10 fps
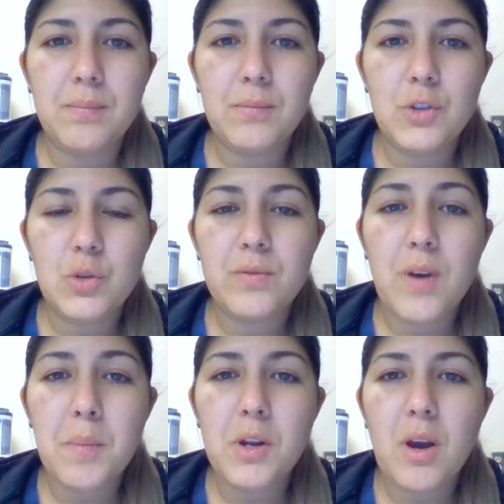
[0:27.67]
She was
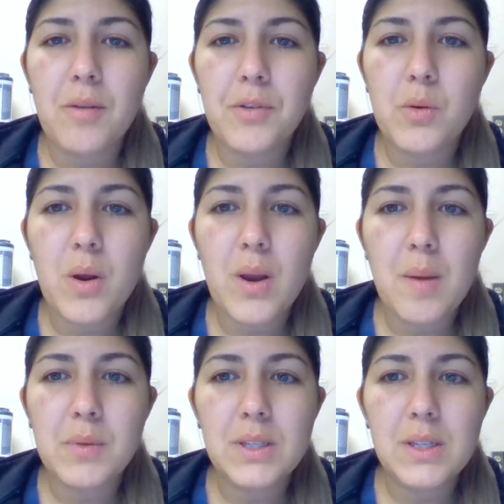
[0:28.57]
vomiting coffee ground
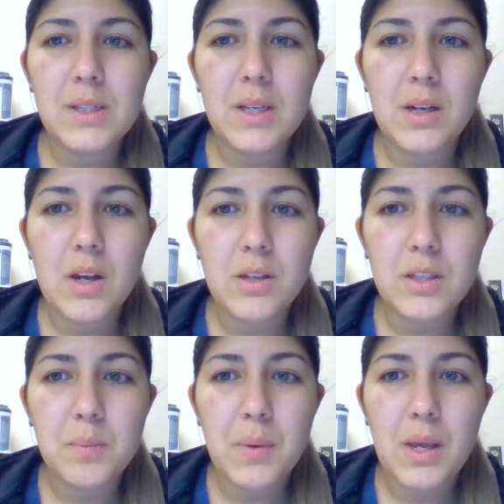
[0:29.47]
emesis and
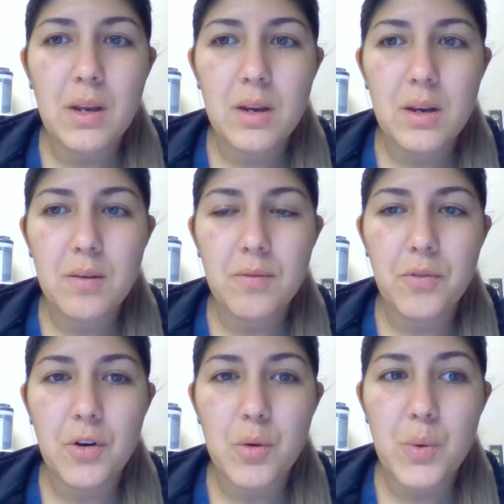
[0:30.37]
constipated
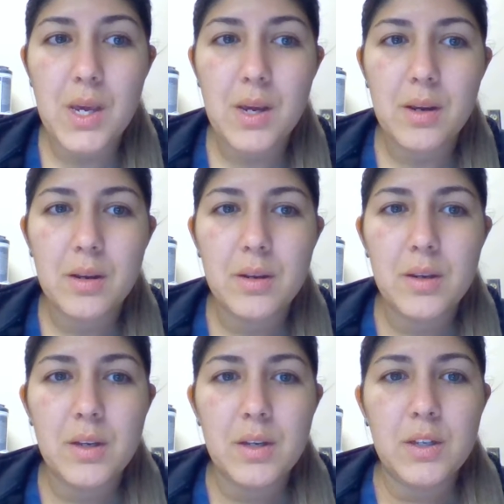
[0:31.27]
for a week.
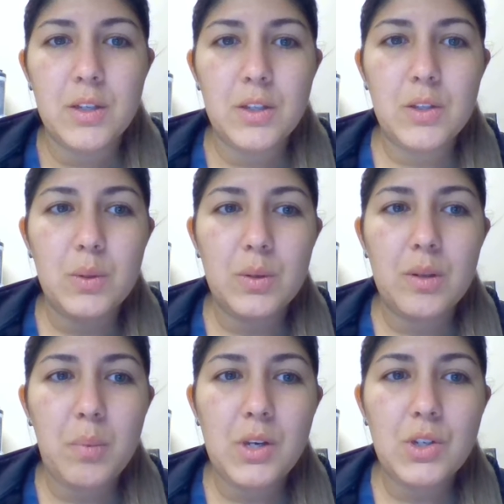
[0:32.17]
So
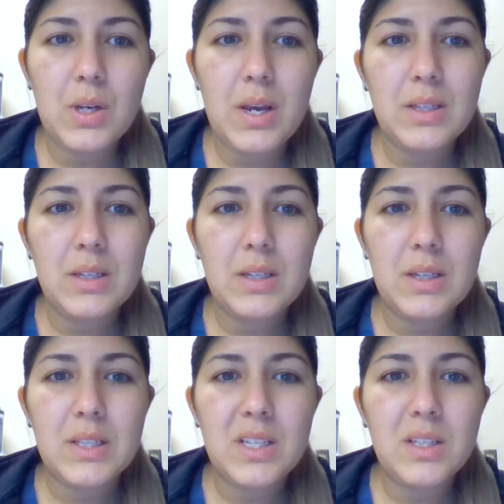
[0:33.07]
the patient has an
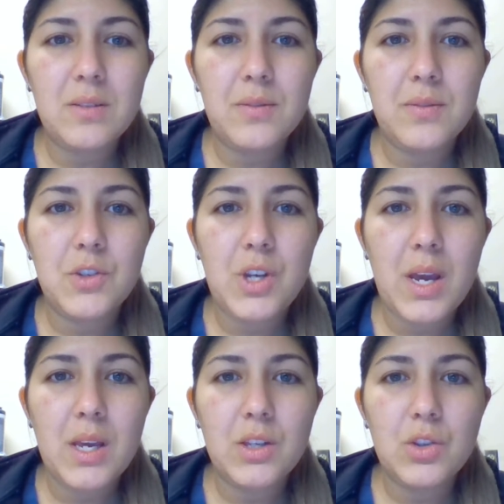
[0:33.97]
extensive
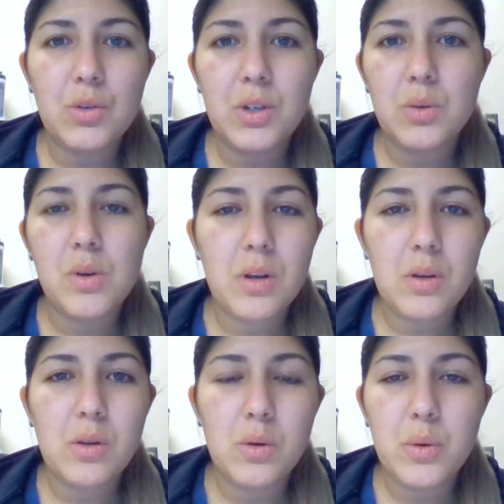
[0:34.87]
GI history to
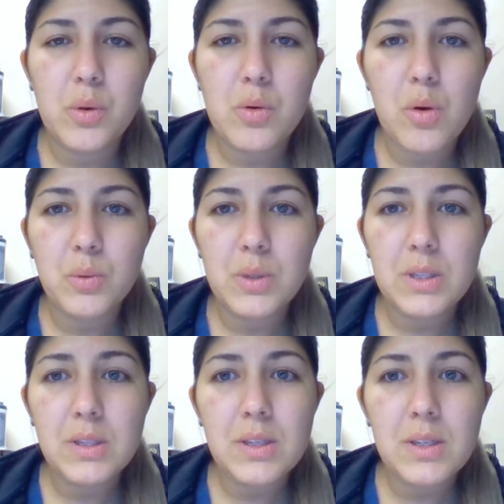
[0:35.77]
include Crohn's
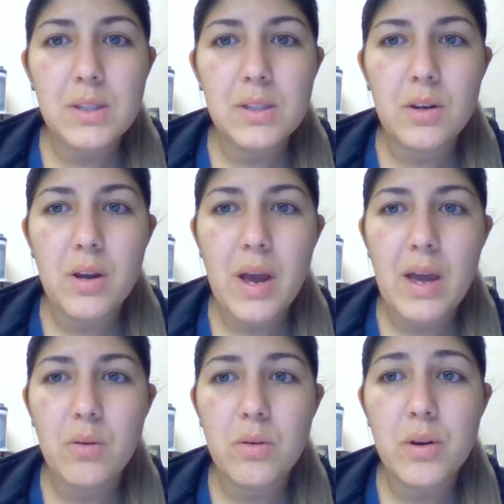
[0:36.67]
disease,
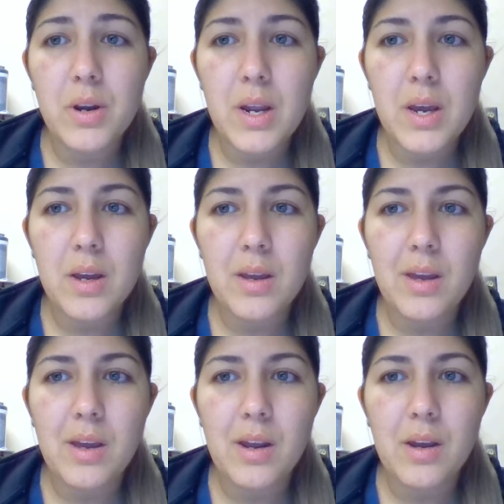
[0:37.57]
hiatal hernia,
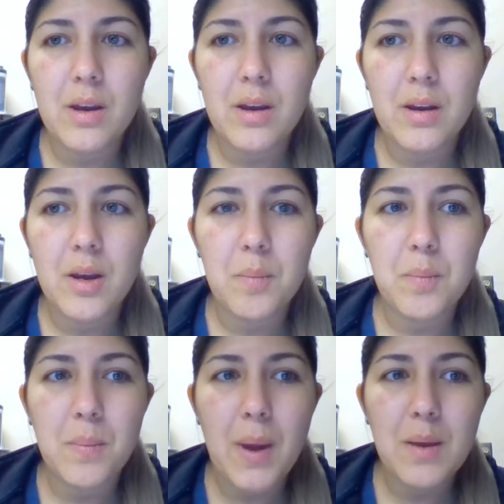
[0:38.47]

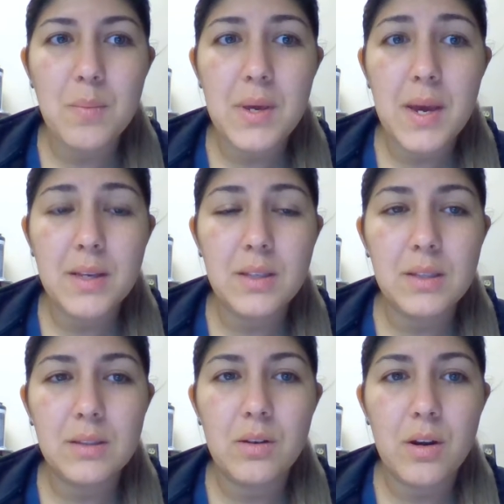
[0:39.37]

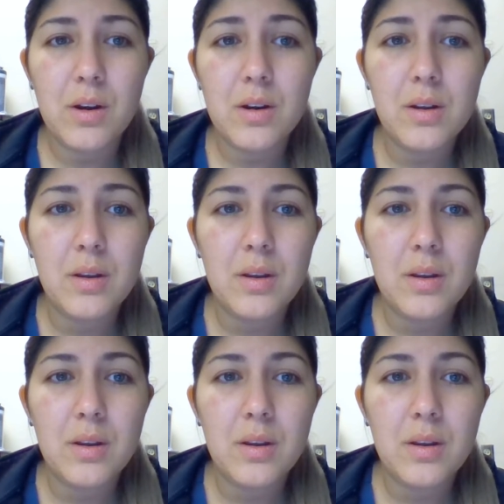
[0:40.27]
IBS, GERD.